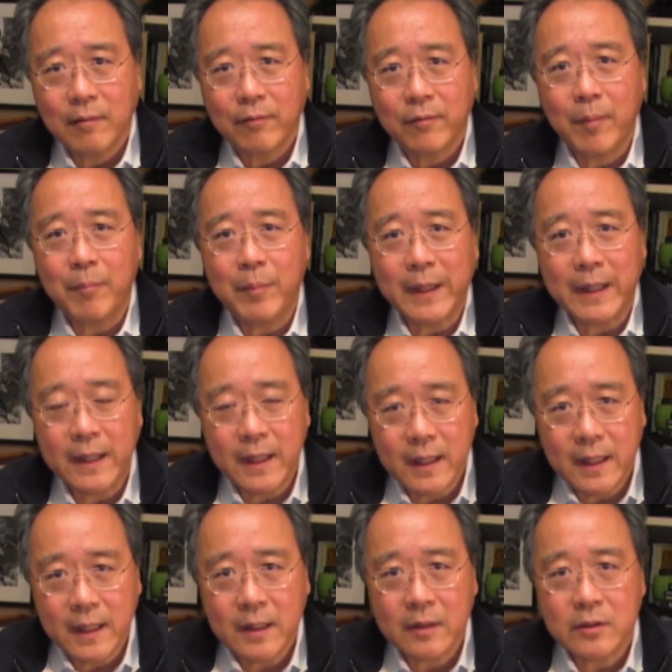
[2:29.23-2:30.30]
from
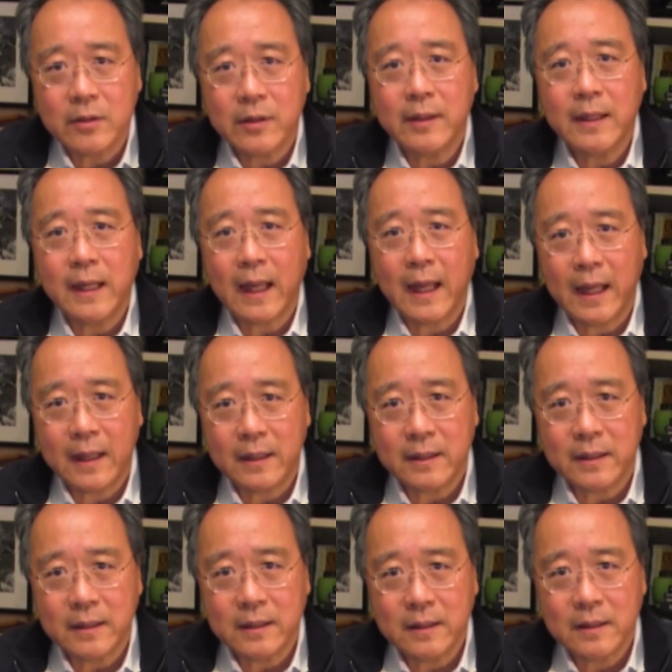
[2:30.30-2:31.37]
beginning to the
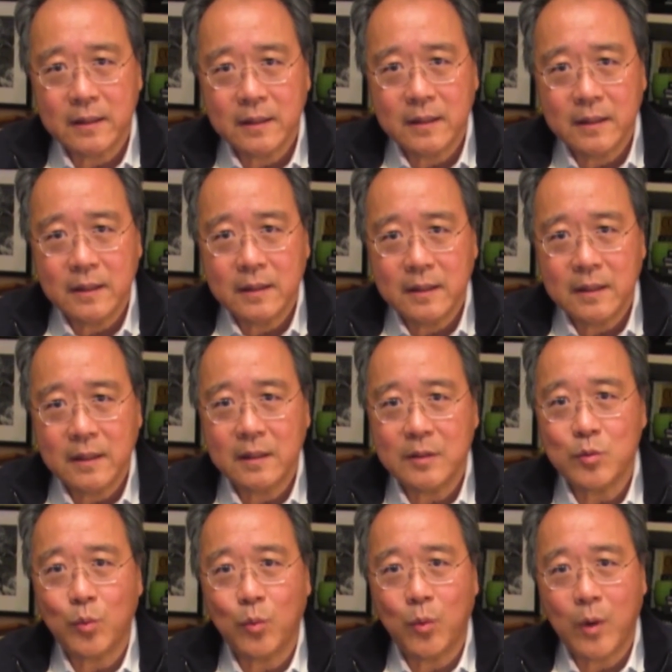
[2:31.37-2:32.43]
end
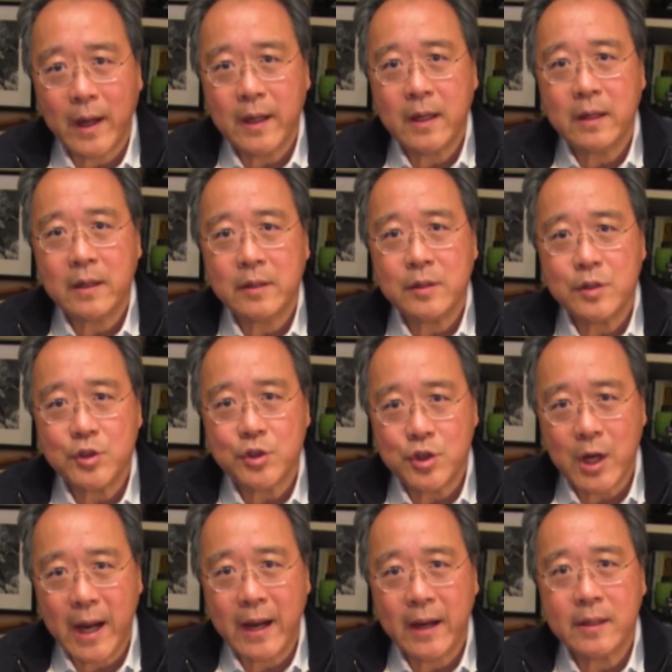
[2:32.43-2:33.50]
is one
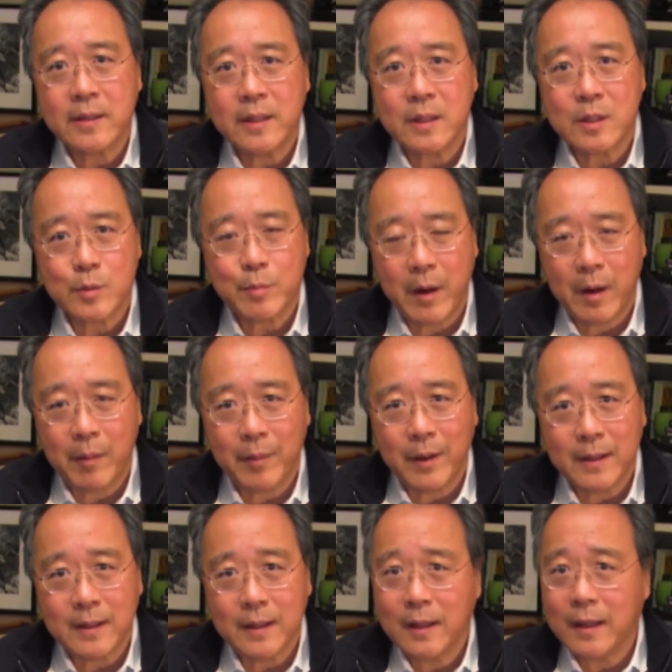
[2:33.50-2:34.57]
giant
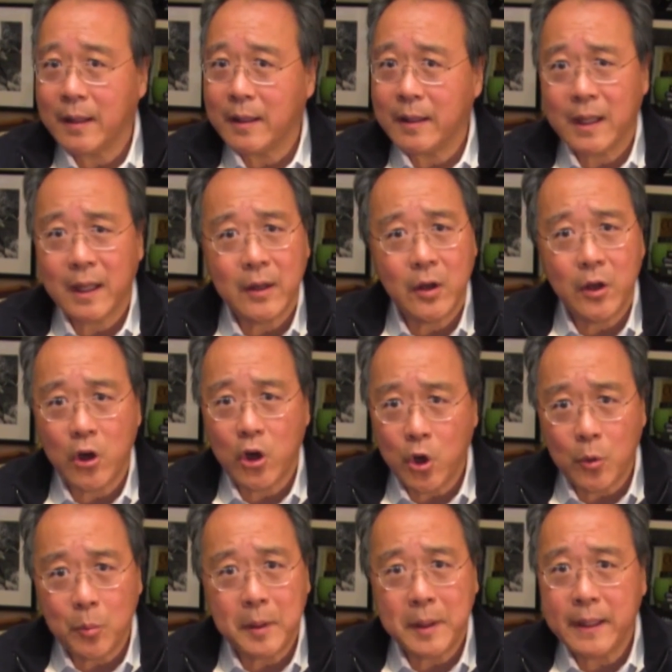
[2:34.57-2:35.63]
experiment that
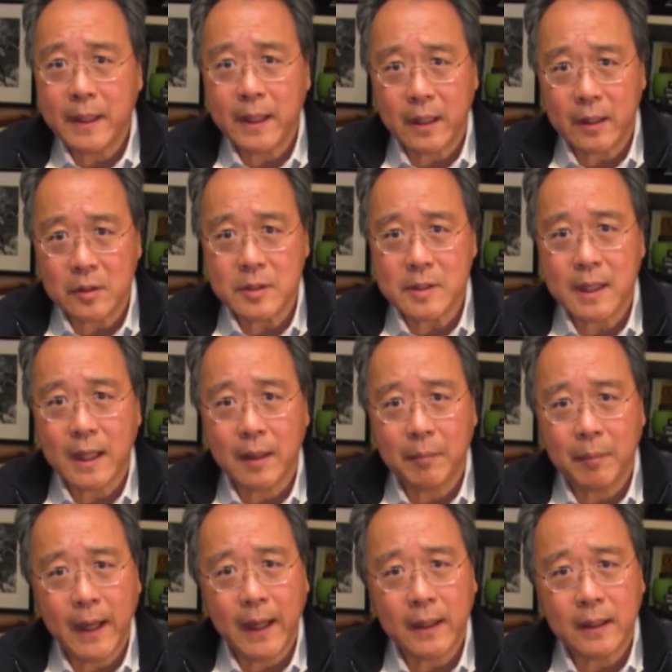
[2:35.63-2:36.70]
nobody else
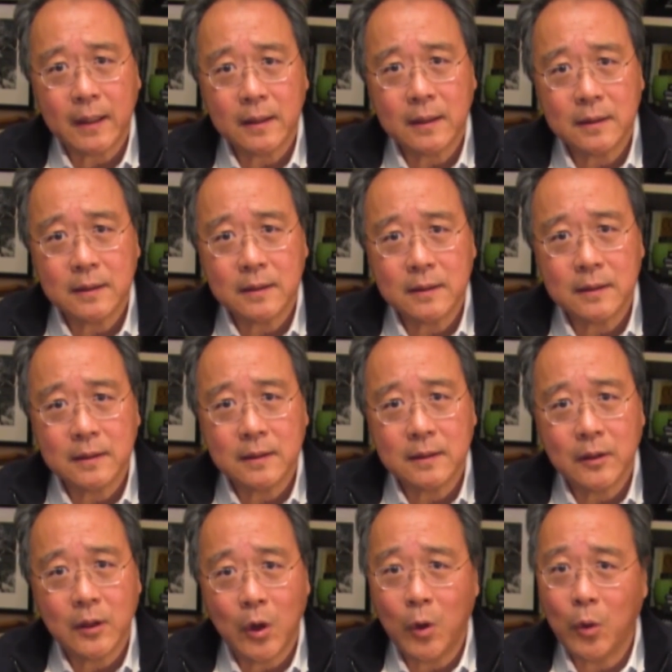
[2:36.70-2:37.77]
can
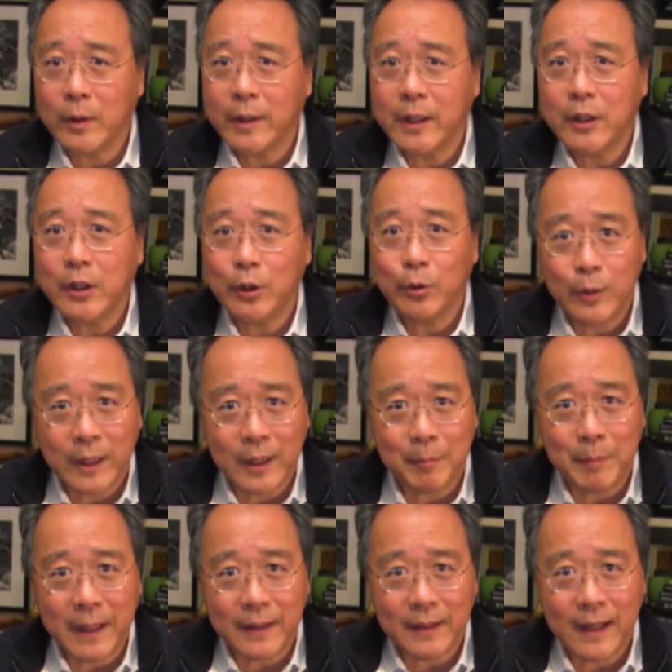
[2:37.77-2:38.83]
make. Only you
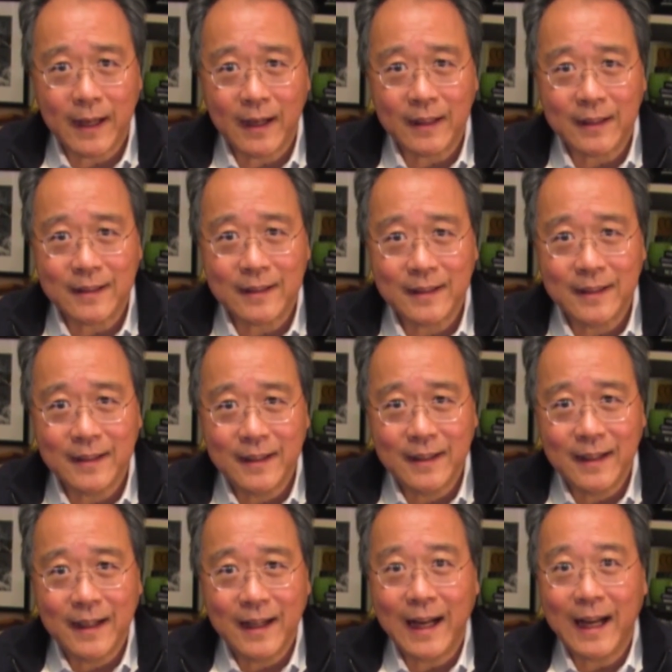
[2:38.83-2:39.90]
can make
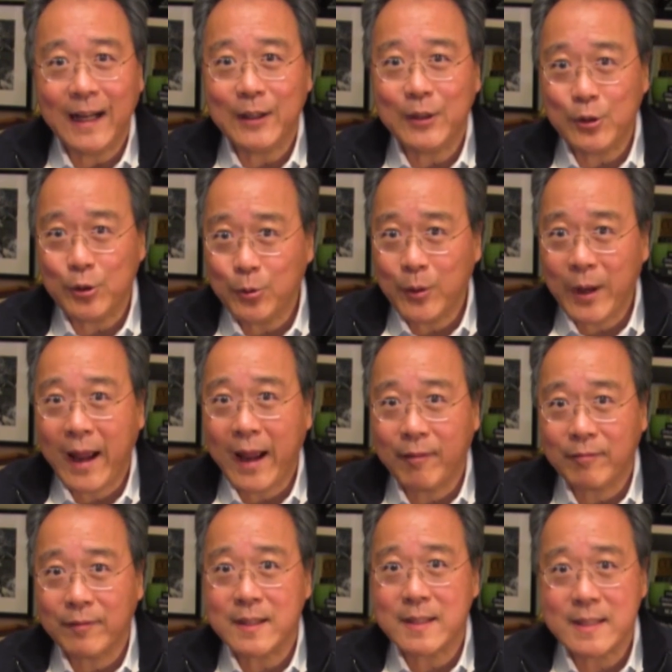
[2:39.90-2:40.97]
that. And you
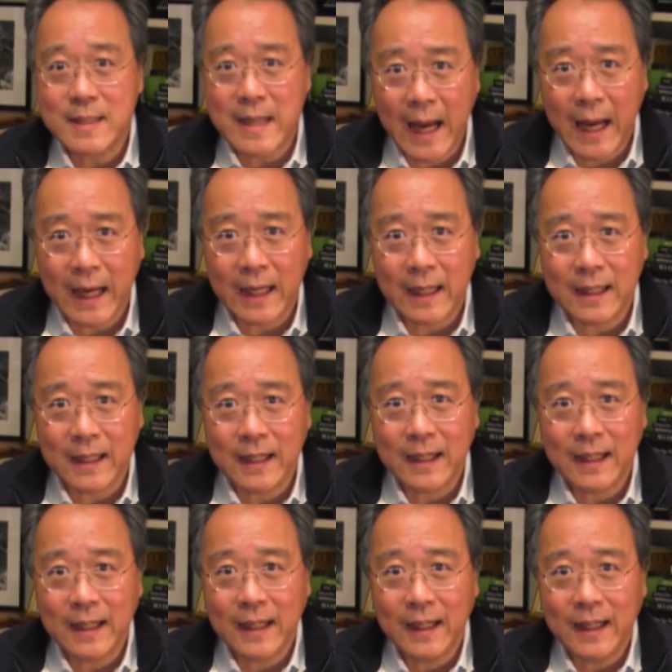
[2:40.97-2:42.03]
have a say
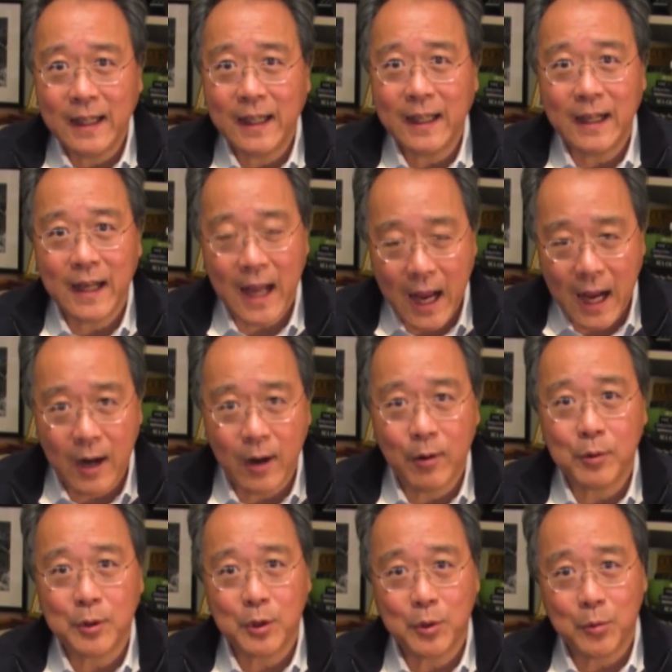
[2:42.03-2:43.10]
in
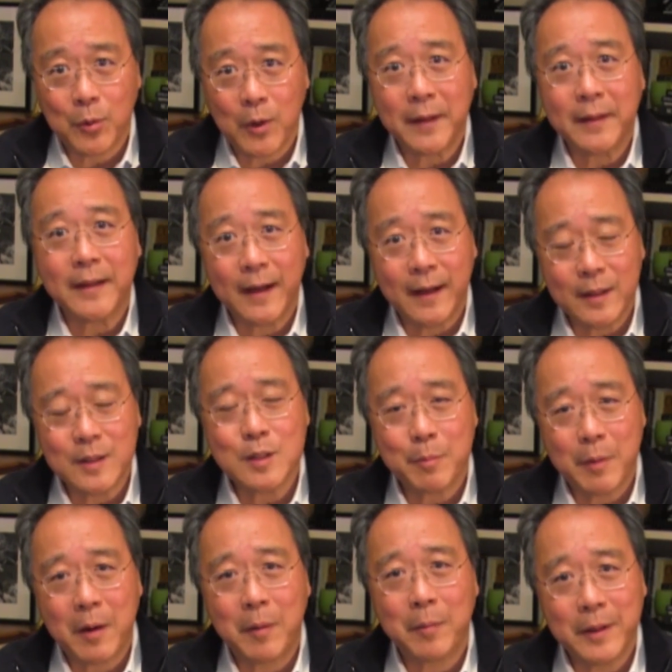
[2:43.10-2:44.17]
how you want that
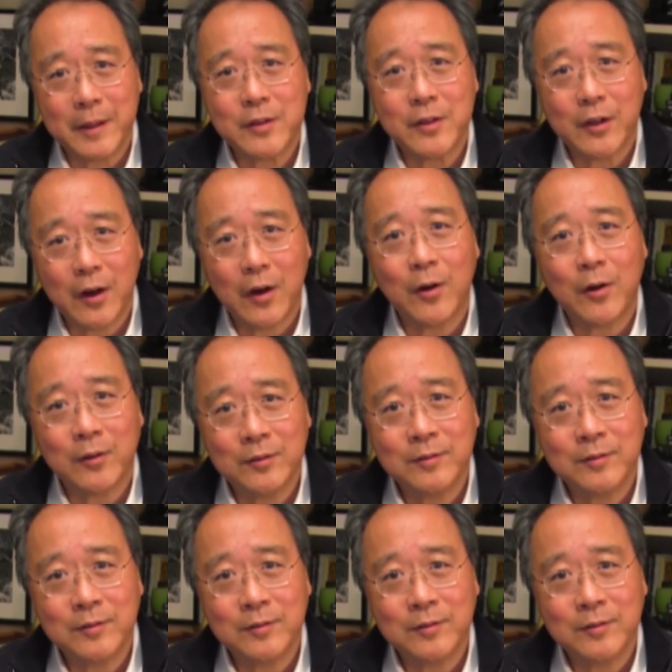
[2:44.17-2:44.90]
experiment to go.